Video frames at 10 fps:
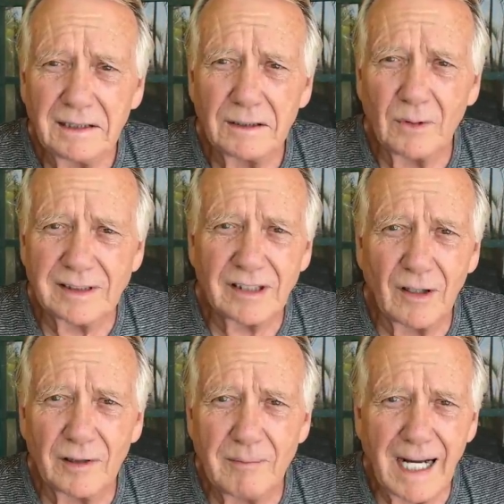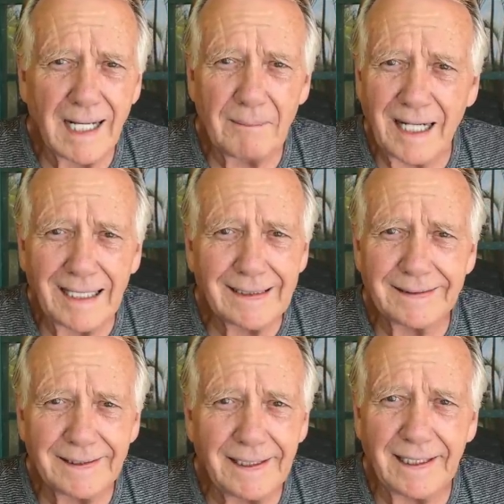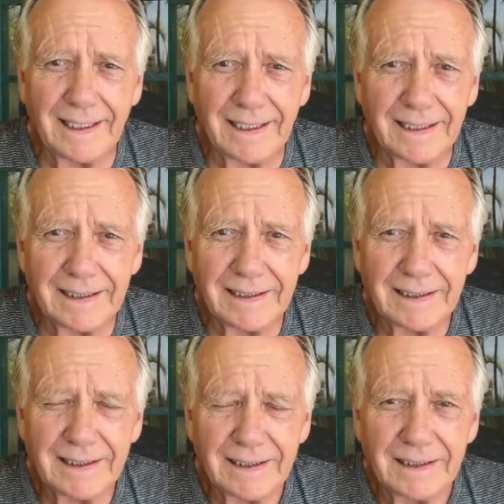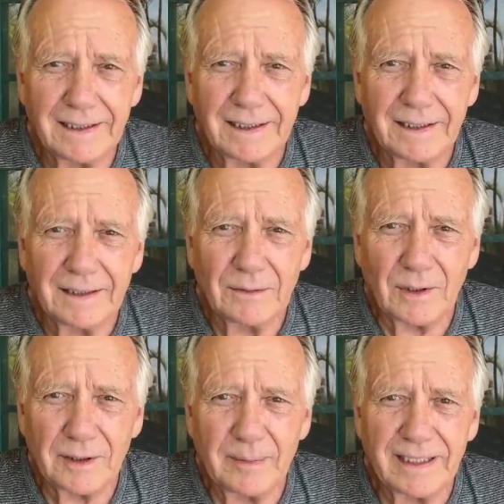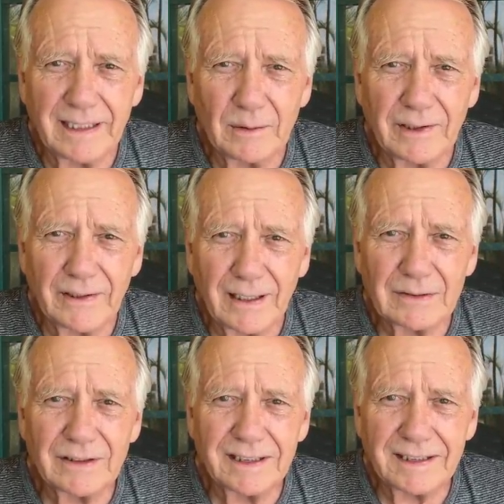What's on my mind today? Well, to begin with, I was going to